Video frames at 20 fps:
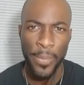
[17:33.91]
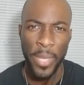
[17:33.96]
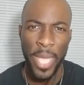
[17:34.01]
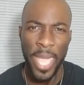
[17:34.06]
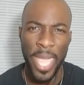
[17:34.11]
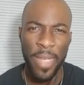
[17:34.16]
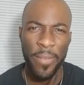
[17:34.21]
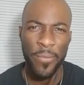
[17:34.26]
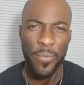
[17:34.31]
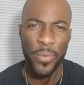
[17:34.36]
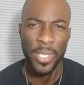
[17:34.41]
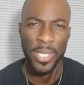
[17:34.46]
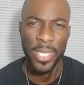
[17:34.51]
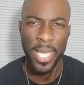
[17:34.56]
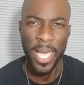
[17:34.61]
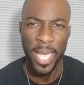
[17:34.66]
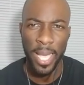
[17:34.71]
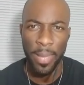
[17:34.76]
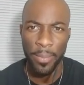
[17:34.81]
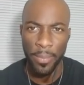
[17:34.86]
Every
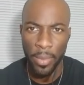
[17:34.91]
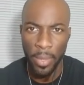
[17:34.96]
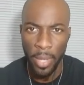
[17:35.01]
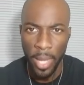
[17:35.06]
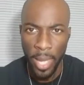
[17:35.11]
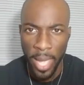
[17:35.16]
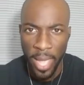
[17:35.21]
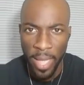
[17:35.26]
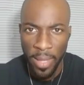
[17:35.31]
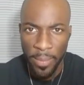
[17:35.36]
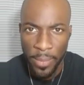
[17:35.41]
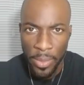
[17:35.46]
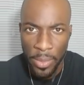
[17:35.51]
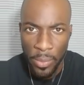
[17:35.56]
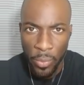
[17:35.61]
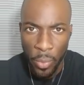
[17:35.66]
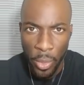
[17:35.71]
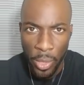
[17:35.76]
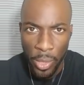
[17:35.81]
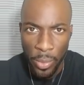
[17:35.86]
time I've been
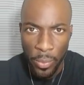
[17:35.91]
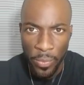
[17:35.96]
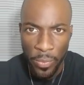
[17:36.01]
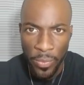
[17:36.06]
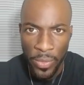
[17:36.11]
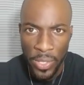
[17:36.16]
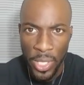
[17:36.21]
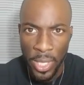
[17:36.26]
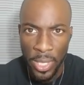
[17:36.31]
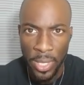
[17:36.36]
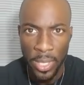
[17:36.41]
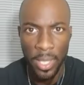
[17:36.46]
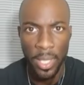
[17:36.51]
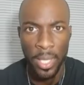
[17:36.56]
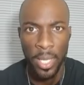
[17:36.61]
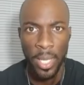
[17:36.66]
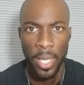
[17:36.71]
working with Virginia.